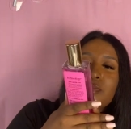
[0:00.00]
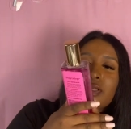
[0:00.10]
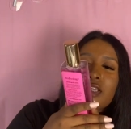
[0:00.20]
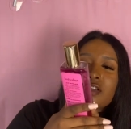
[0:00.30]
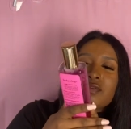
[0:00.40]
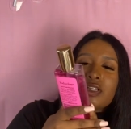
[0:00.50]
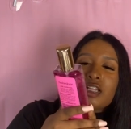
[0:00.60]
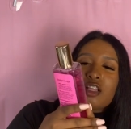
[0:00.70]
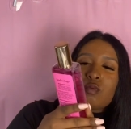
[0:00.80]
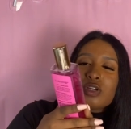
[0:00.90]
Pink
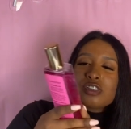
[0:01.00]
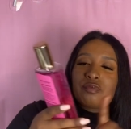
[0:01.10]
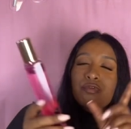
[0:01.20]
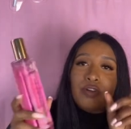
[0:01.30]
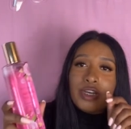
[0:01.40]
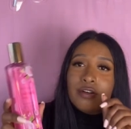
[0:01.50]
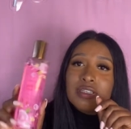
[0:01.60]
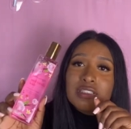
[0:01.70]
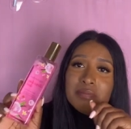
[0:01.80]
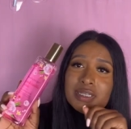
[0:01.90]
Vanilla Wish
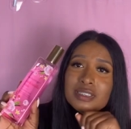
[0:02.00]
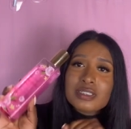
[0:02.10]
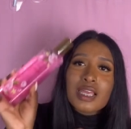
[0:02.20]
Fragrance Mist.